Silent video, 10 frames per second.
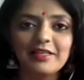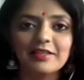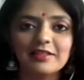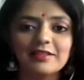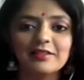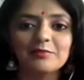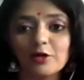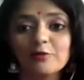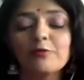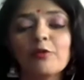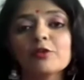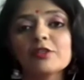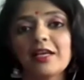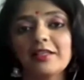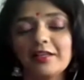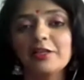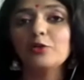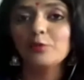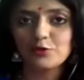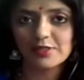the workforce and the
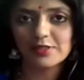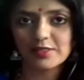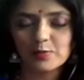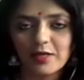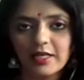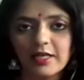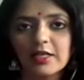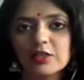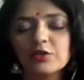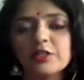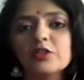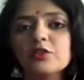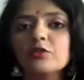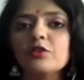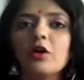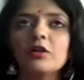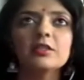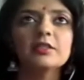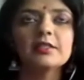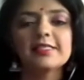individuals as well. So it's no
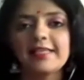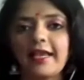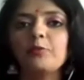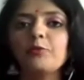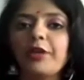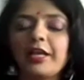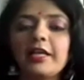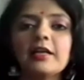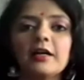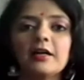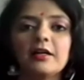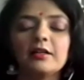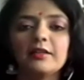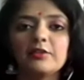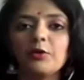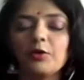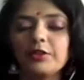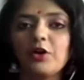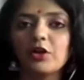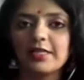longer the same way that
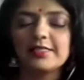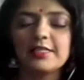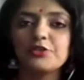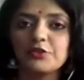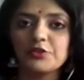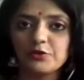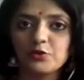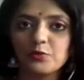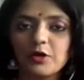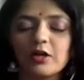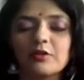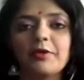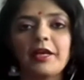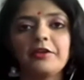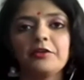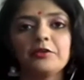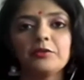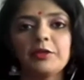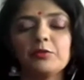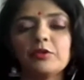all the organizations used to work, where
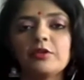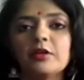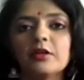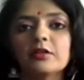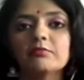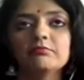they would